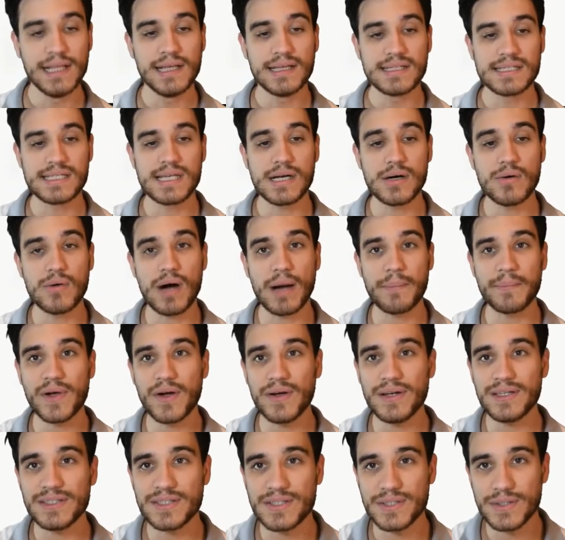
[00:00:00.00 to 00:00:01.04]
So I'm
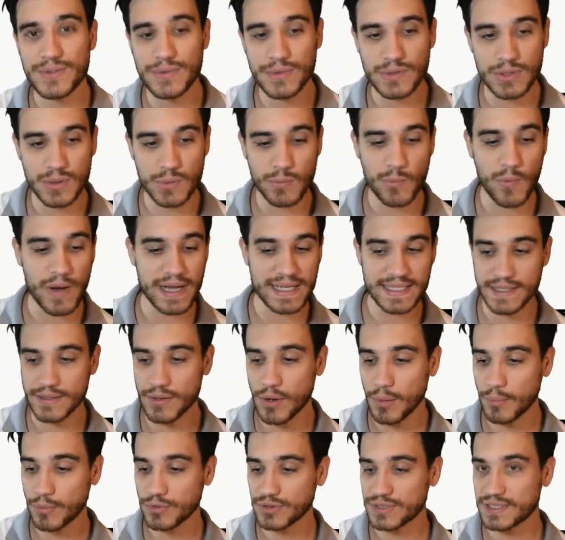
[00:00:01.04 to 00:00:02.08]
going to waste
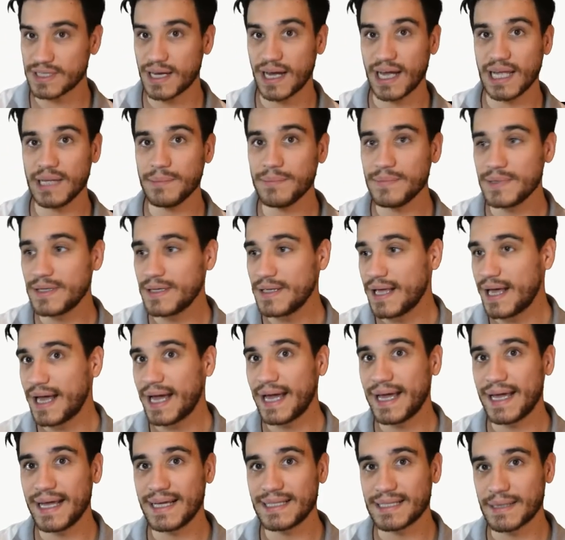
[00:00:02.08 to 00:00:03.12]
no more time,
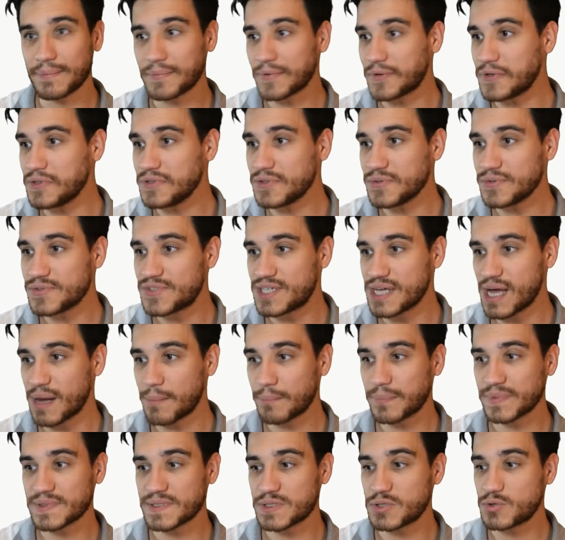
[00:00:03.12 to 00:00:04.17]
and I'm going to
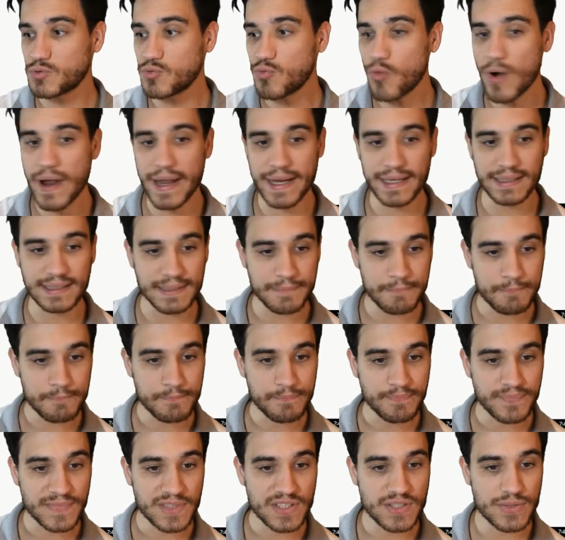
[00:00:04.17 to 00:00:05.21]
jump straight
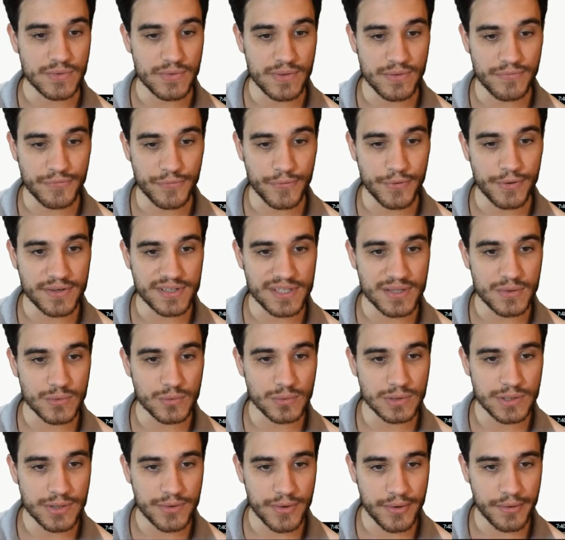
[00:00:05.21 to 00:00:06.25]
to the first
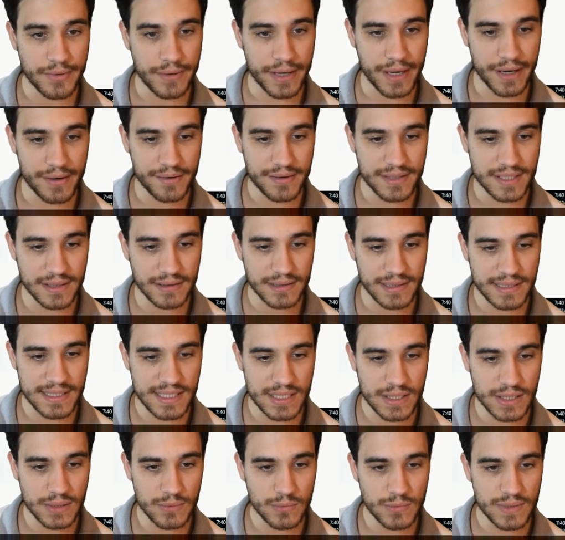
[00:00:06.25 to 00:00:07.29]
ultra rare. So let's
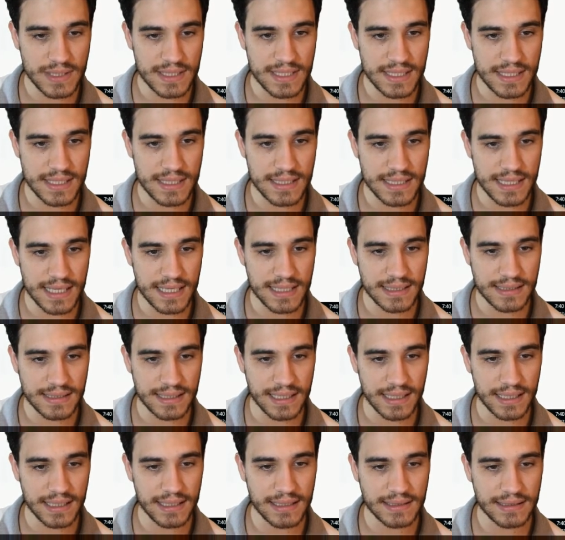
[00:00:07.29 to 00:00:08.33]
see which is it.
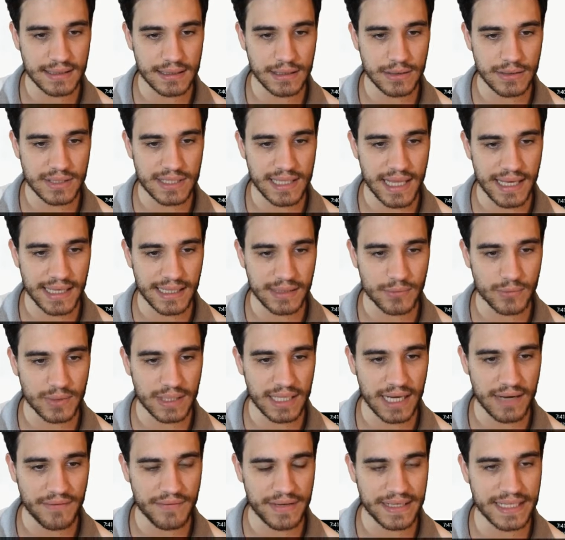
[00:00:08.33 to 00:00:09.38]
It looks like we
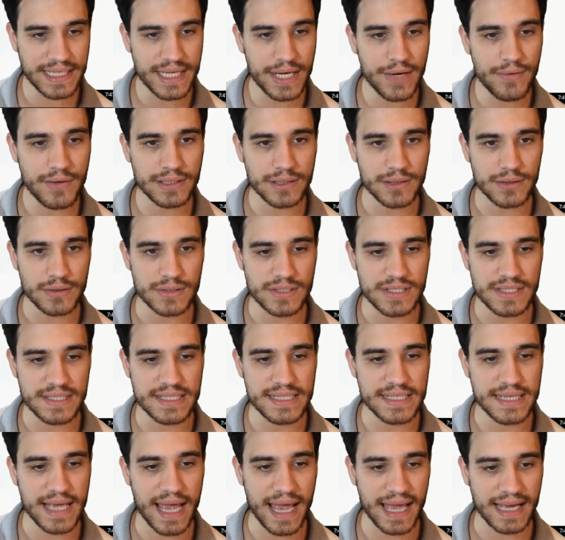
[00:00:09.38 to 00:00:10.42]
have a Gorados
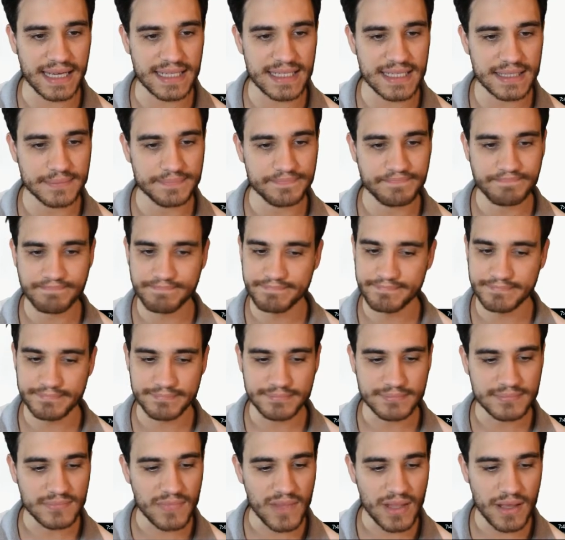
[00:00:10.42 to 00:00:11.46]
GX.
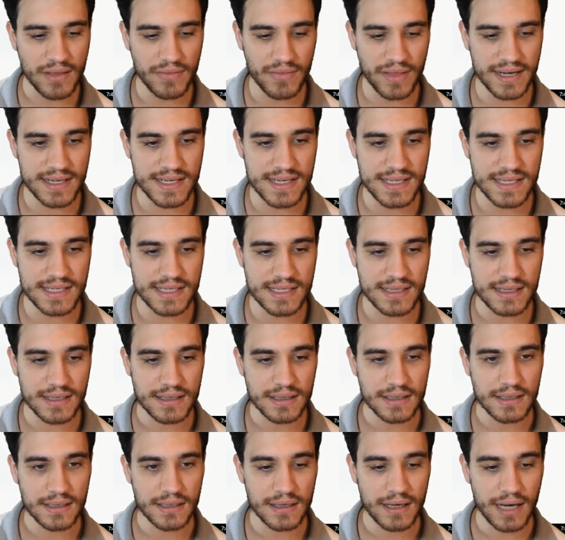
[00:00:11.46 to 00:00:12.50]
That is,
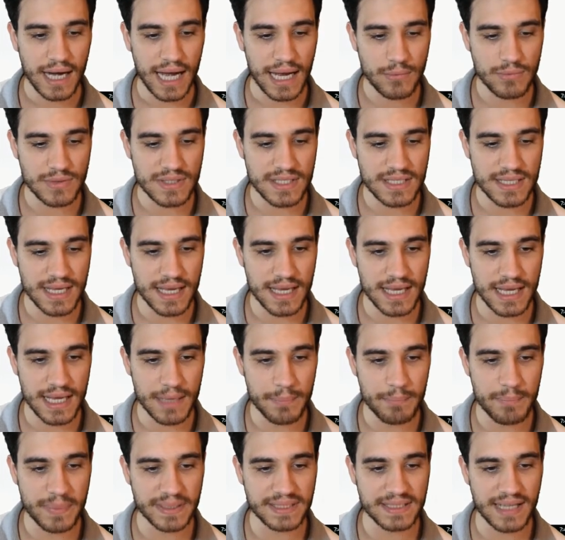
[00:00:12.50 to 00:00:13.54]
I would say, a
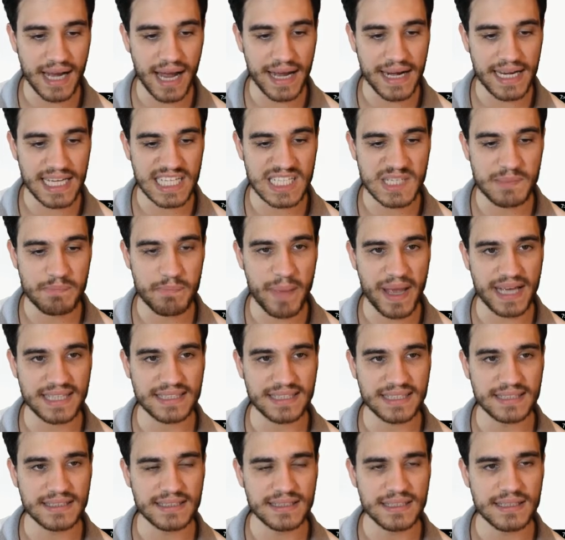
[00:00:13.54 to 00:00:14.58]
bit
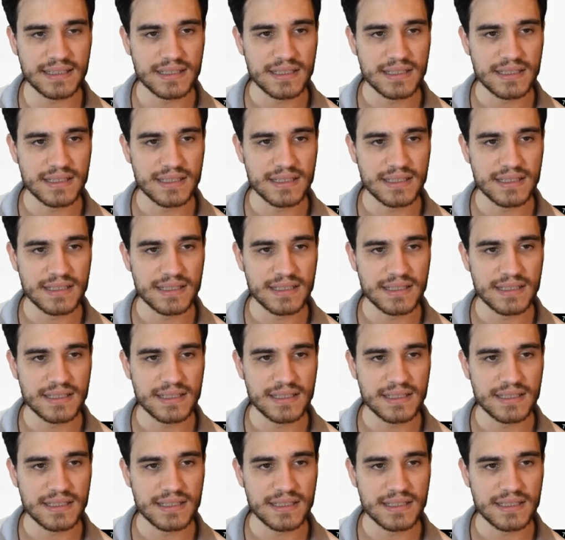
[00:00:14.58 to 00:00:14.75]
unexpected.